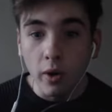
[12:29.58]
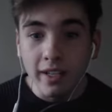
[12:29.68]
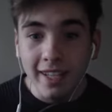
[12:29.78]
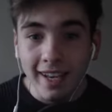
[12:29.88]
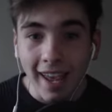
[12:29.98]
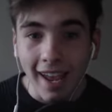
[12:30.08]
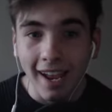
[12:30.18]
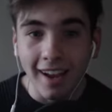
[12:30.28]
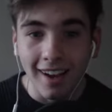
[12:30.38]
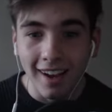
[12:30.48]
we did
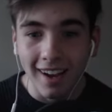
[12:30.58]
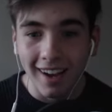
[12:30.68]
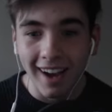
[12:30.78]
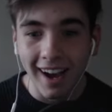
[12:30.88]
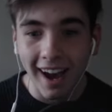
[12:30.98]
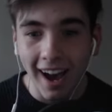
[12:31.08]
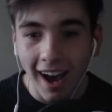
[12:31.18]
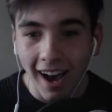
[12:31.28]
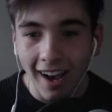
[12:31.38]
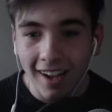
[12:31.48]
it!
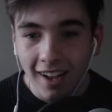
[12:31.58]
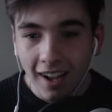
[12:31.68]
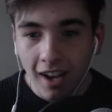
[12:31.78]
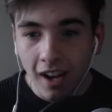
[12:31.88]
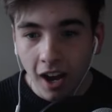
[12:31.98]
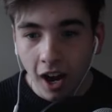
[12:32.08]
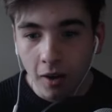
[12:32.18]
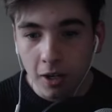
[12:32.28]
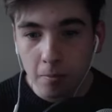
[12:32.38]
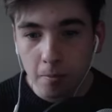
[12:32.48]

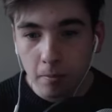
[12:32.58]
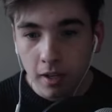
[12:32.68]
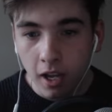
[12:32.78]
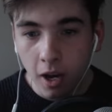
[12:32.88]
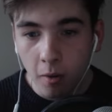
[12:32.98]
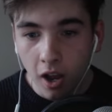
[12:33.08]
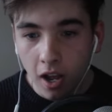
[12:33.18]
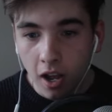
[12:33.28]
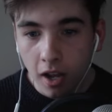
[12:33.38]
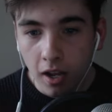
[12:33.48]
I'm gonna... Oh,
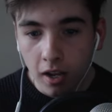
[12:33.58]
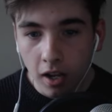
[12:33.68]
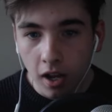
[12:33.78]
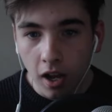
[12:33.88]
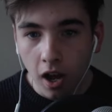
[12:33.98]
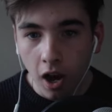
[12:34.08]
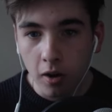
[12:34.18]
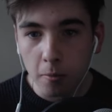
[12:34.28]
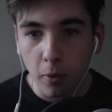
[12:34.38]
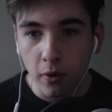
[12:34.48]

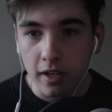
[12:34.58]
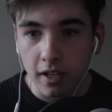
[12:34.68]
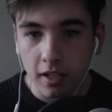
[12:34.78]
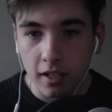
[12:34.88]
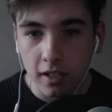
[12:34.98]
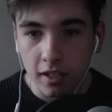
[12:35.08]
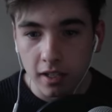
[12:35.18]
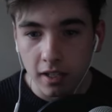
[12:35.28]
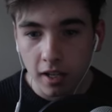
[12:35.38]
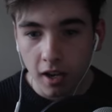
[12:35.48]
I'm gonna point...
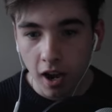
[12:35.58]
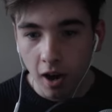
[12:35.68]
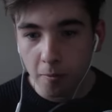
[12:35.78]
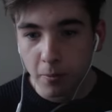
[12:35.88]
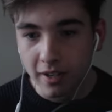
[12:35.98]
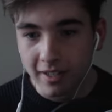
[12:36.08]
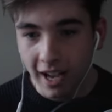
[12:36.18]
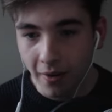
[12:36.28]
I'm pointing